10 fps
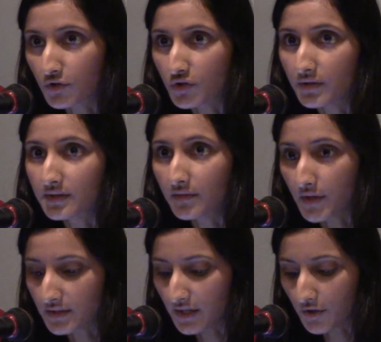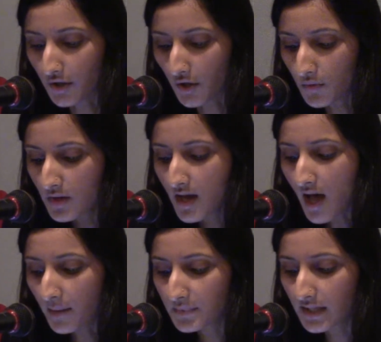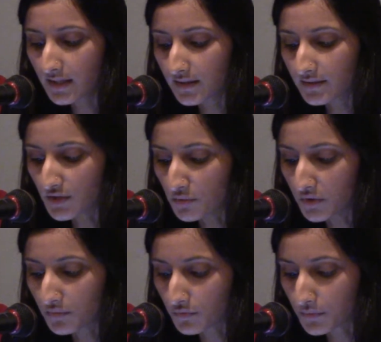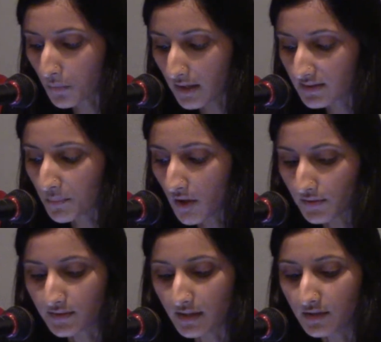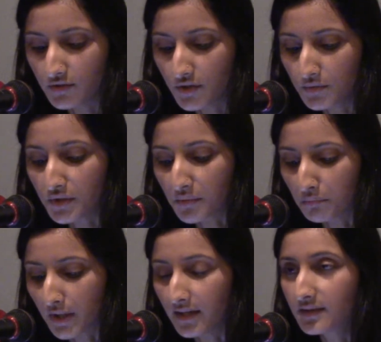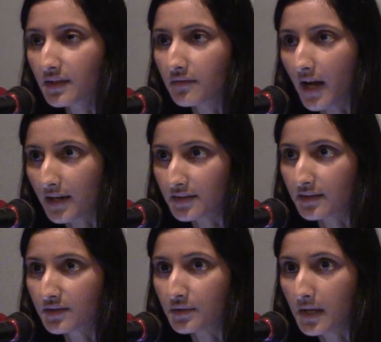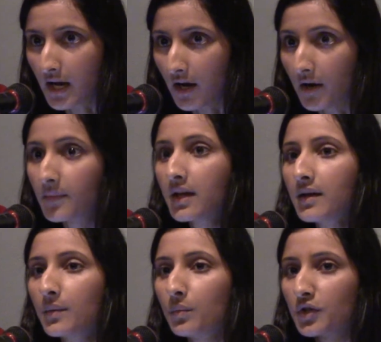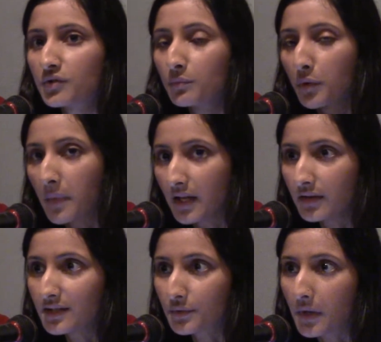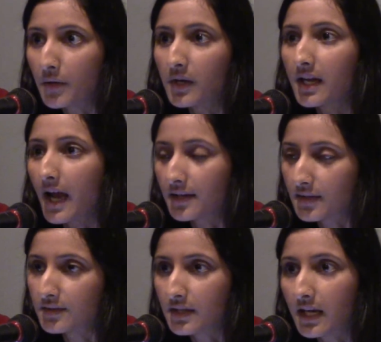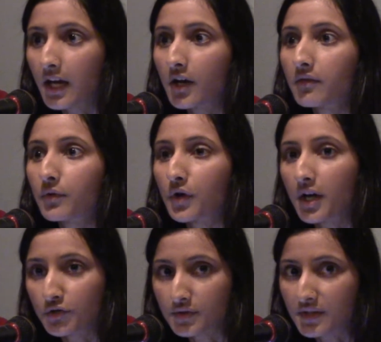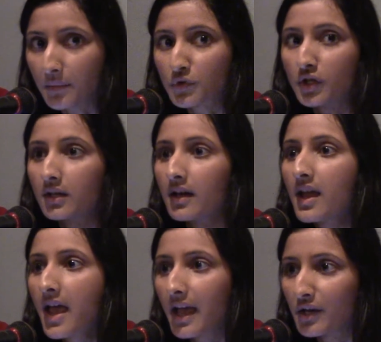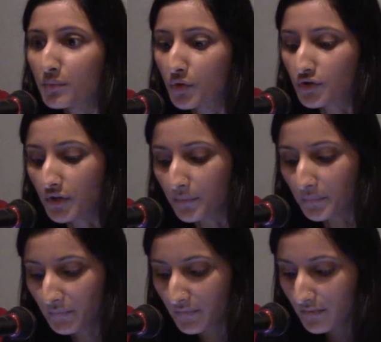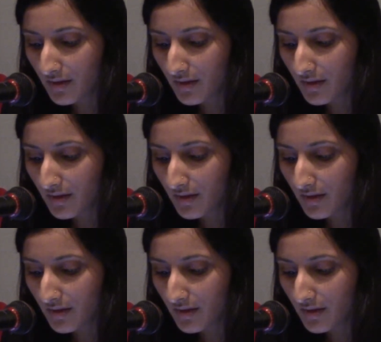Surgeons of Ontario updated its human rights policy due to complaints of access to care, which were mainly surrounding access to care for contraception and abortion.